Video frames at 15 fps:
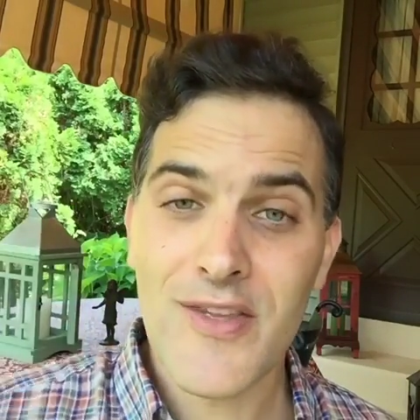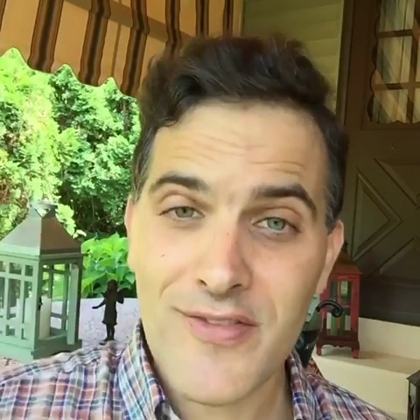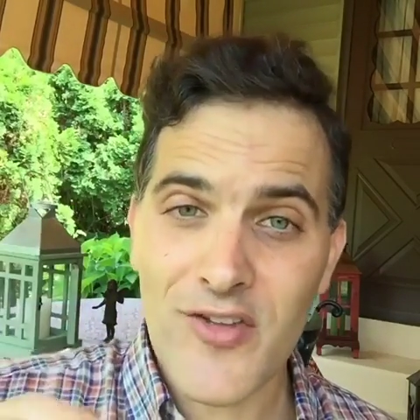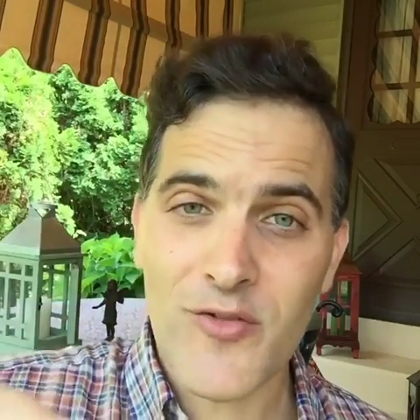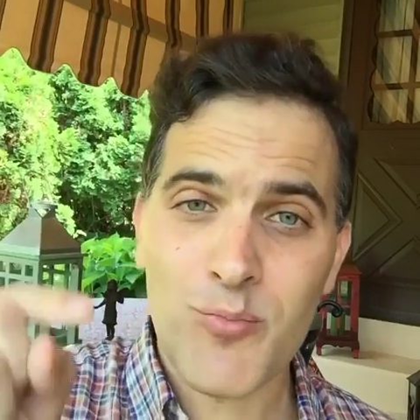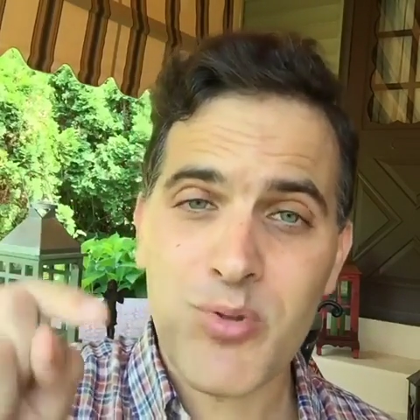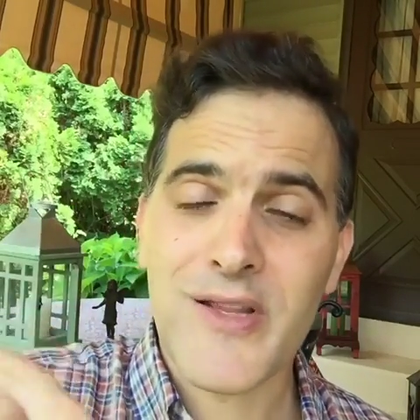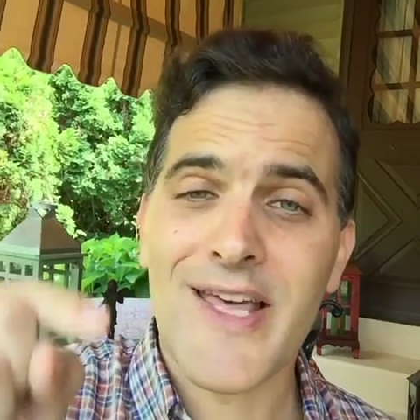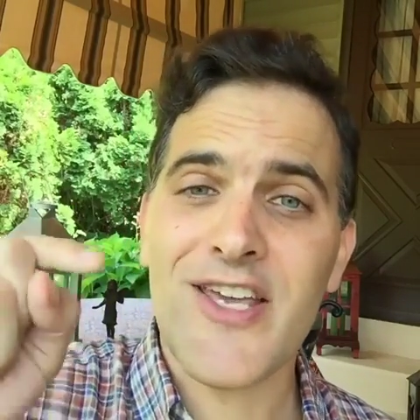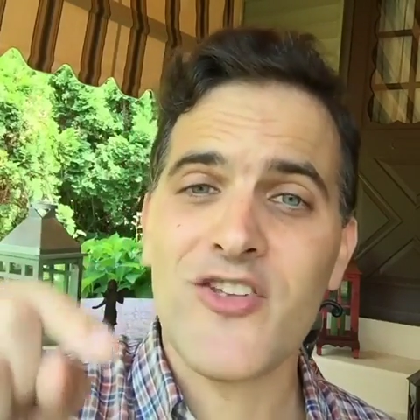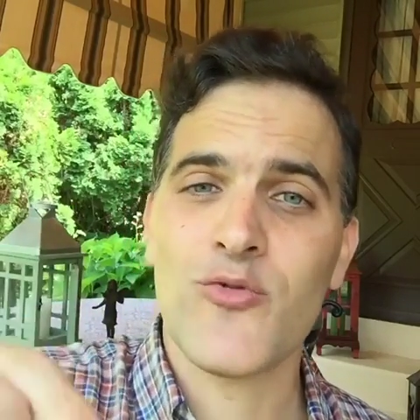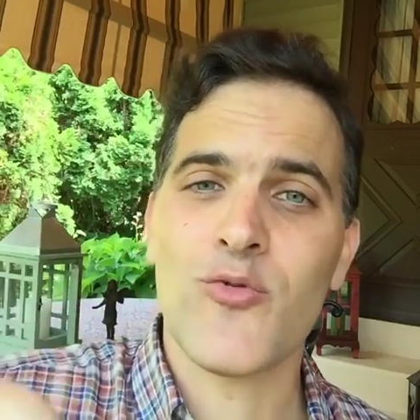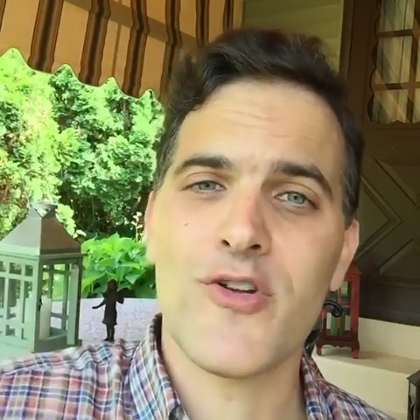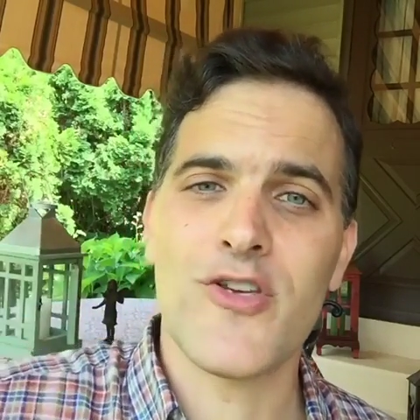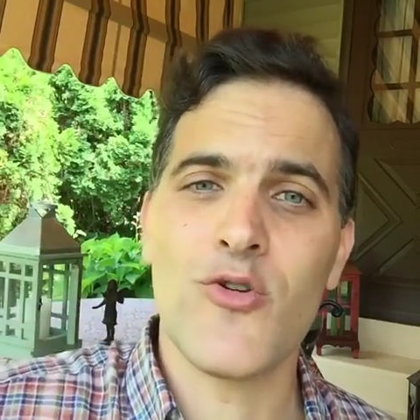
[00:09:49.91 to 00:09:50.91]
This
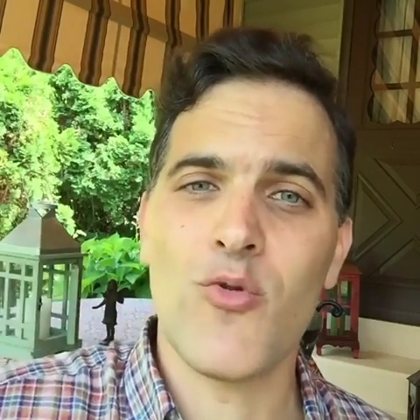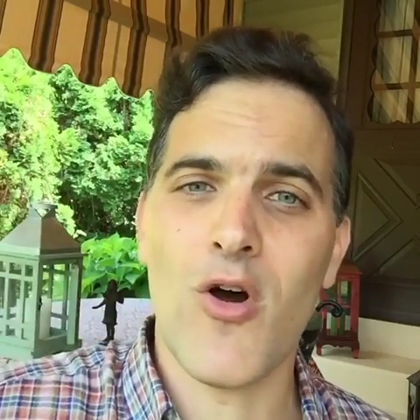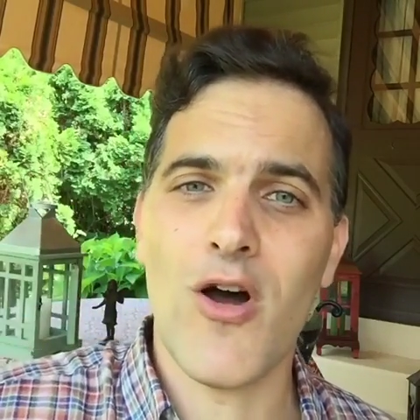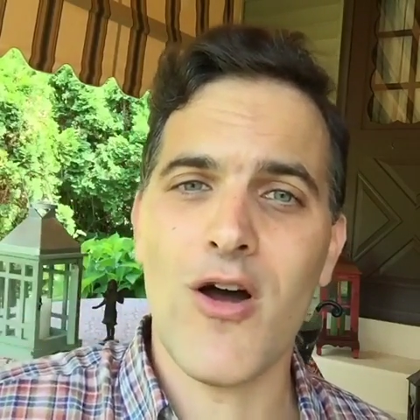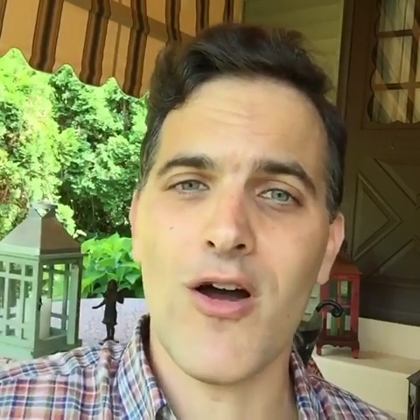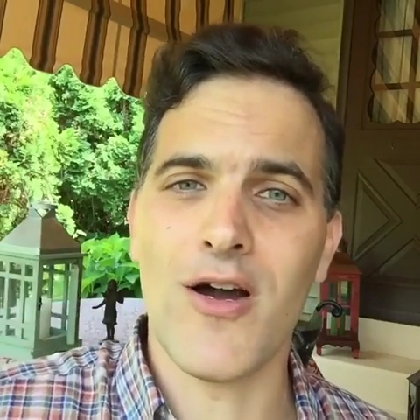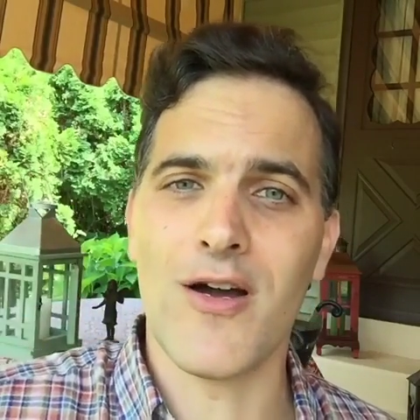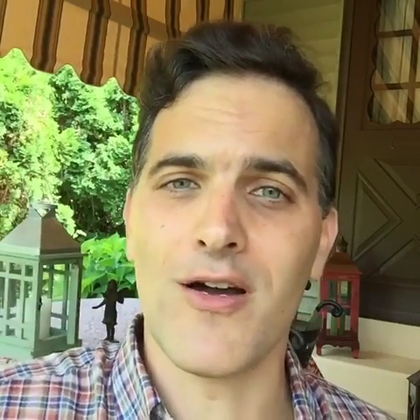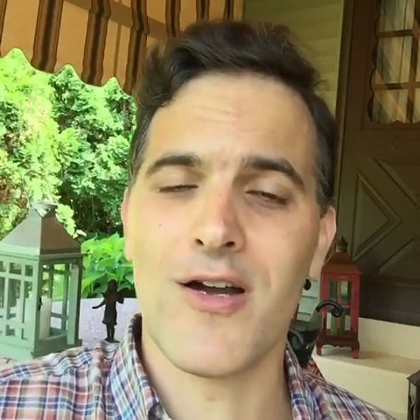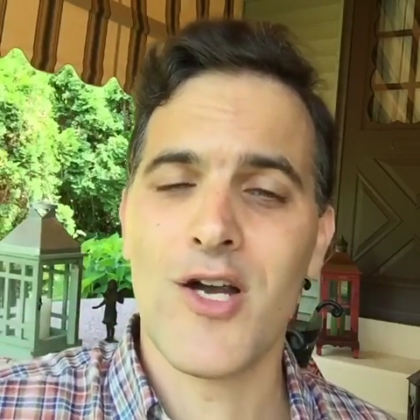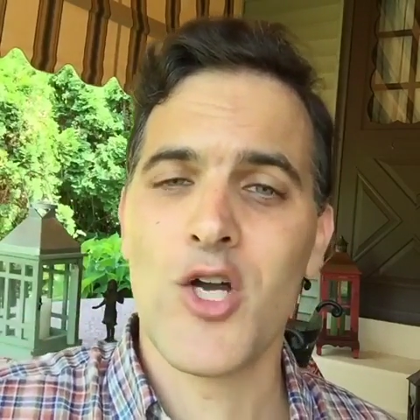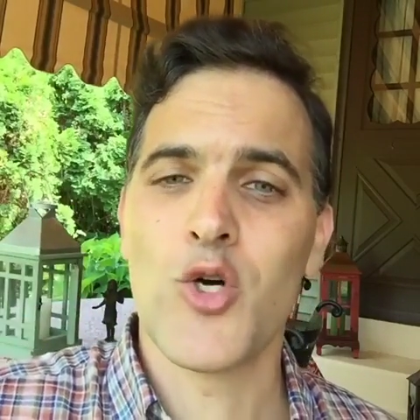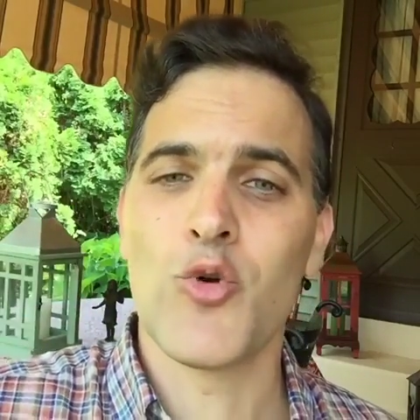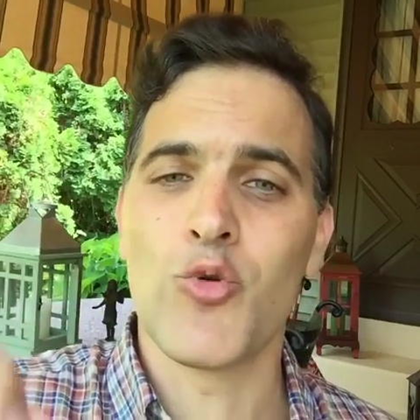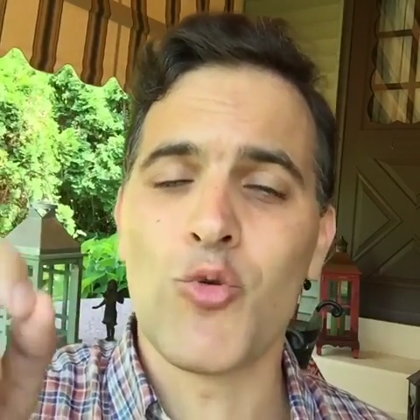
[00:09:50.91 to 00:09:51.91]
place where you are
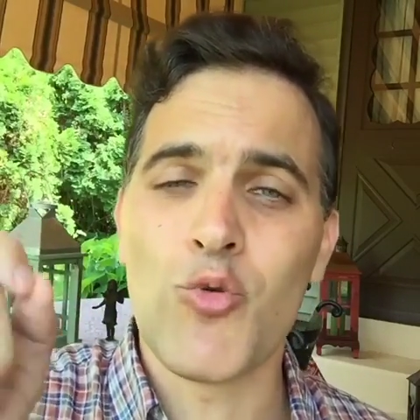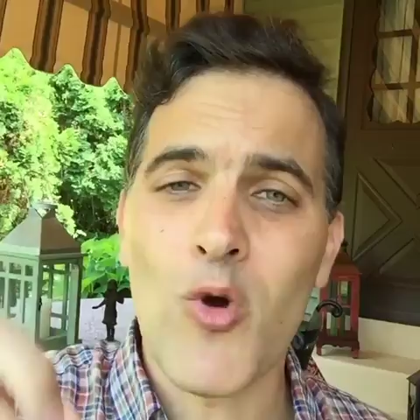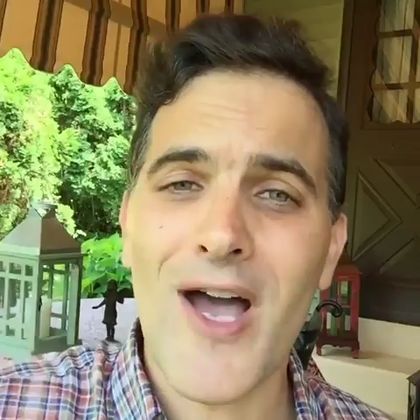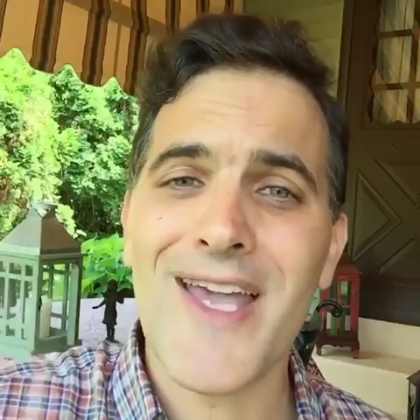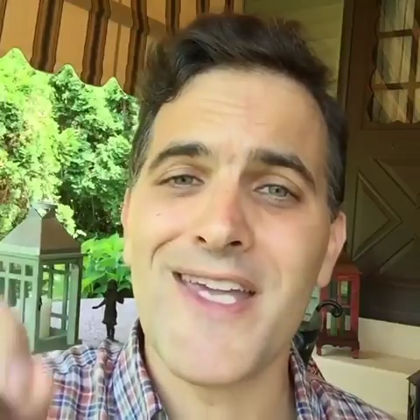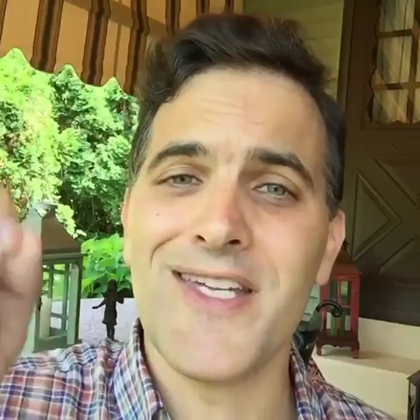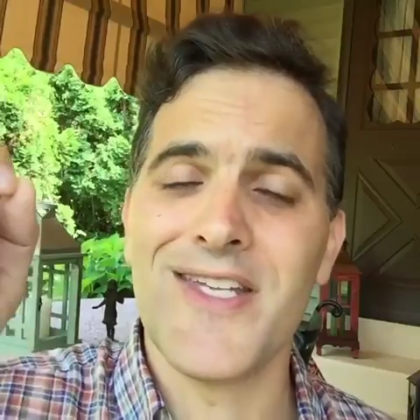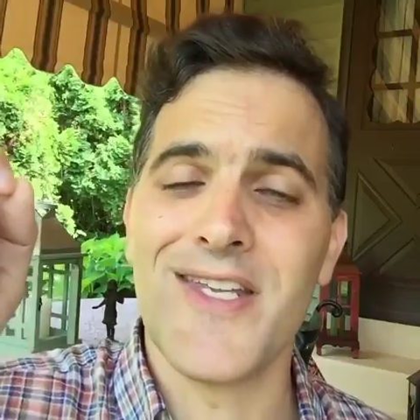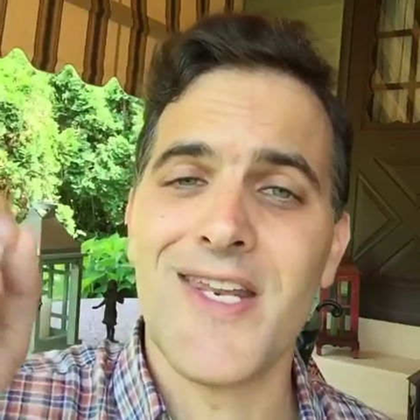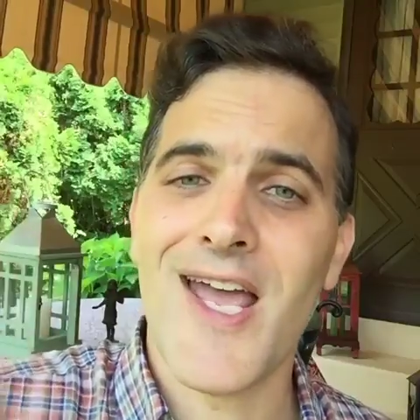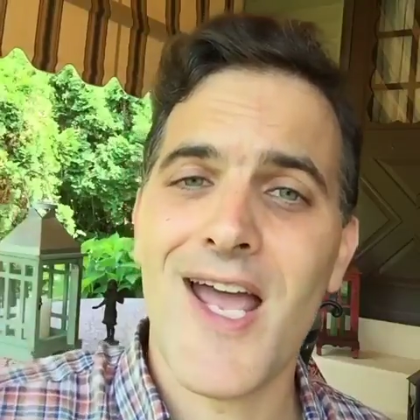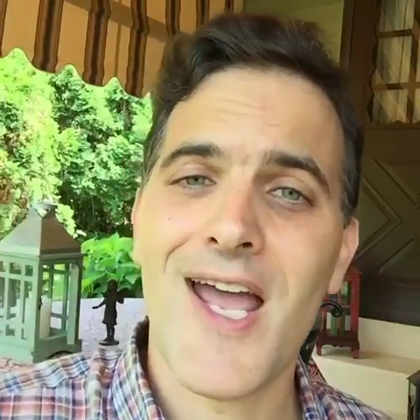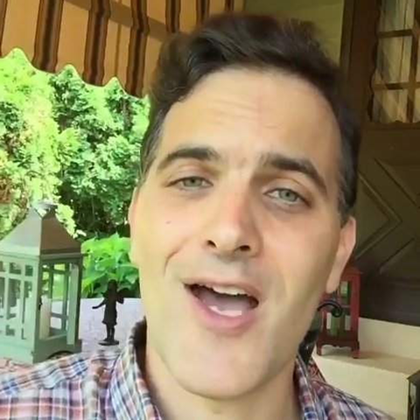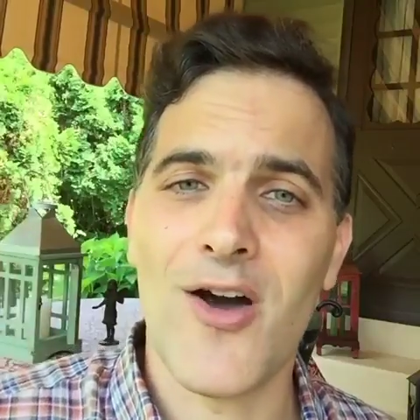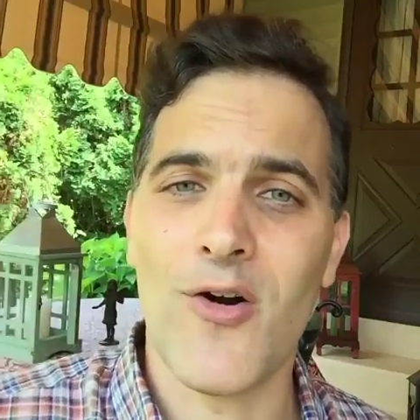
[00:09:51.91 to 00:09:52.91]
right
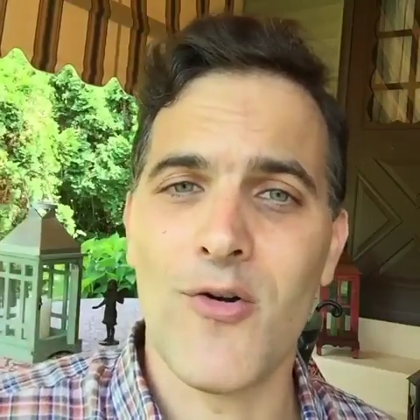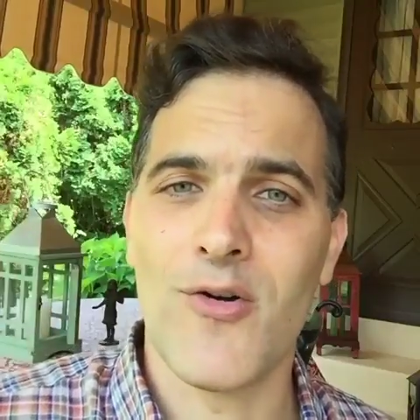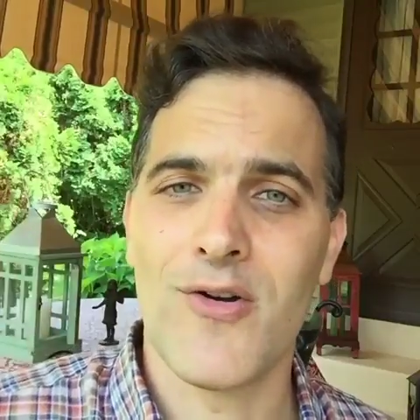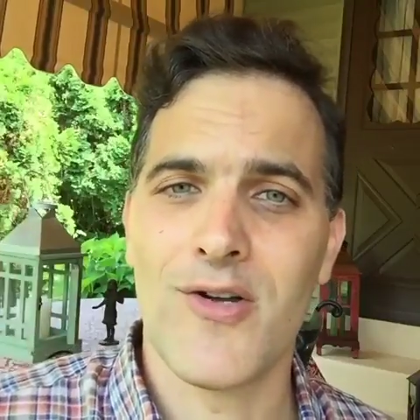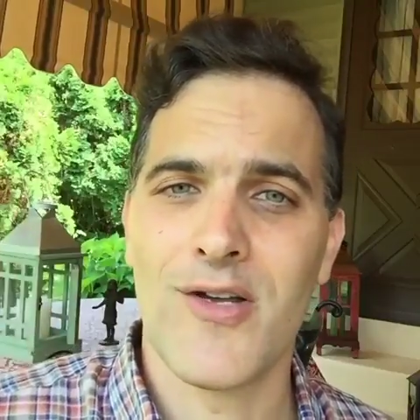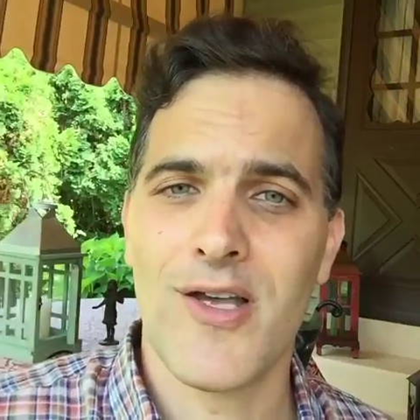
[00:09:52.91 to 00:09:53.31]
now,